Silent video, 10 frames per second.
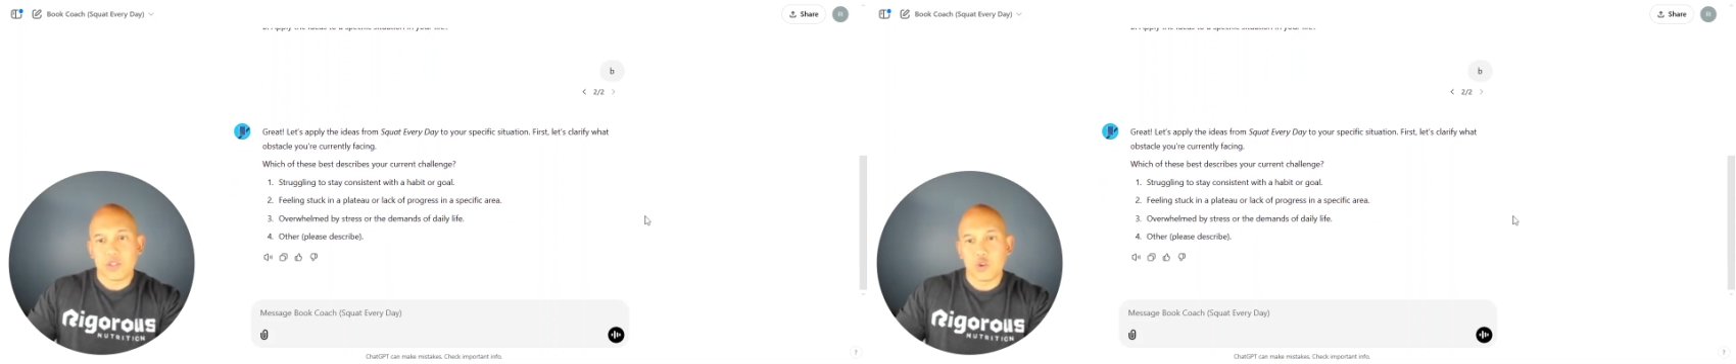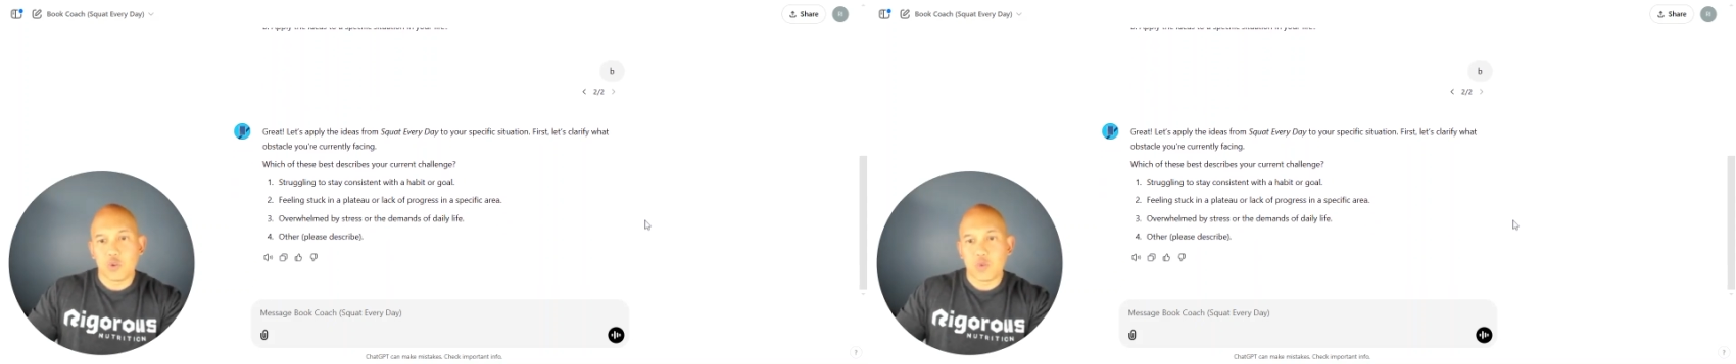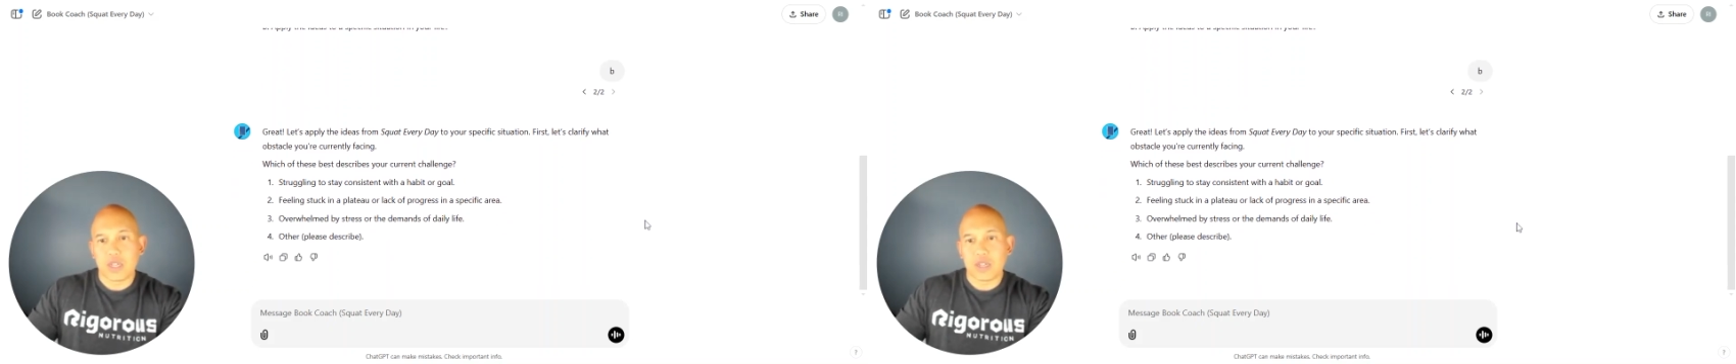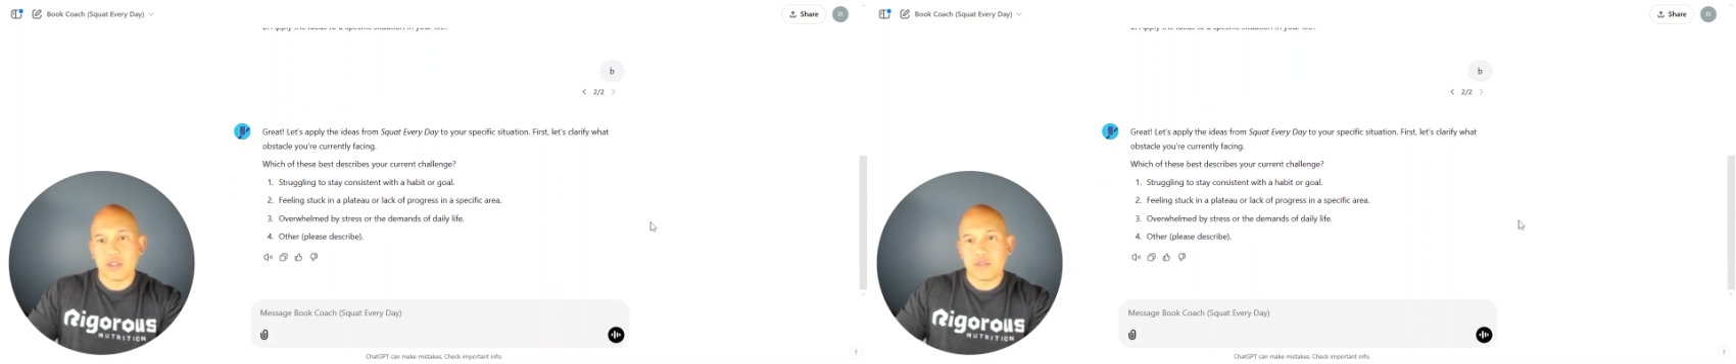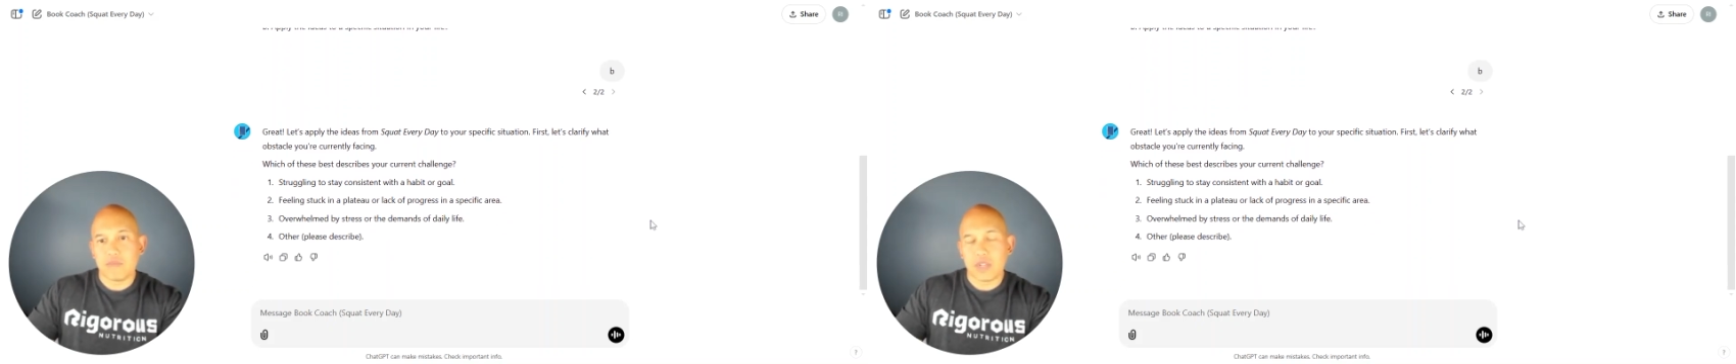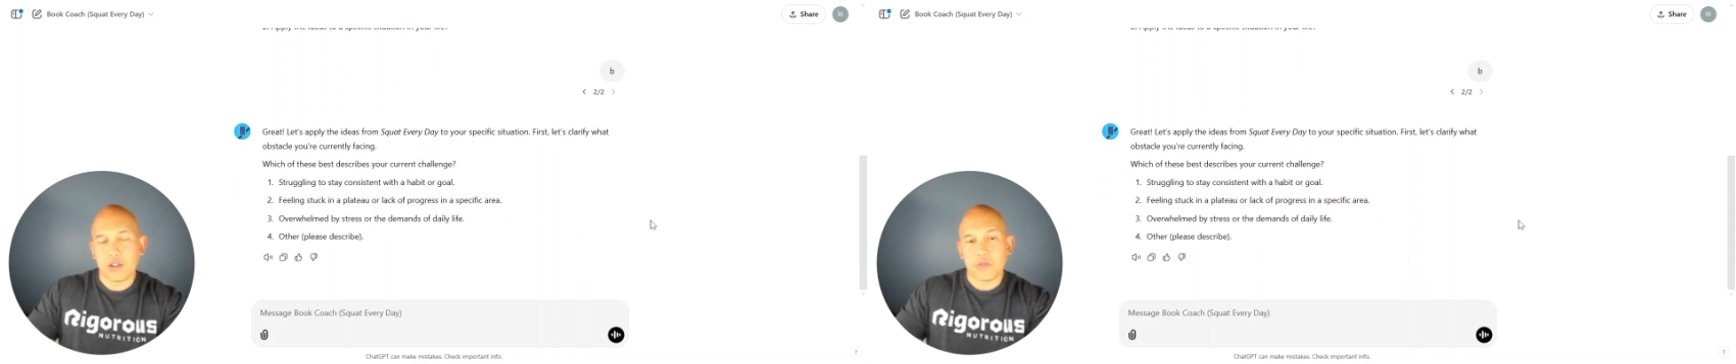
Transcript: So we could, we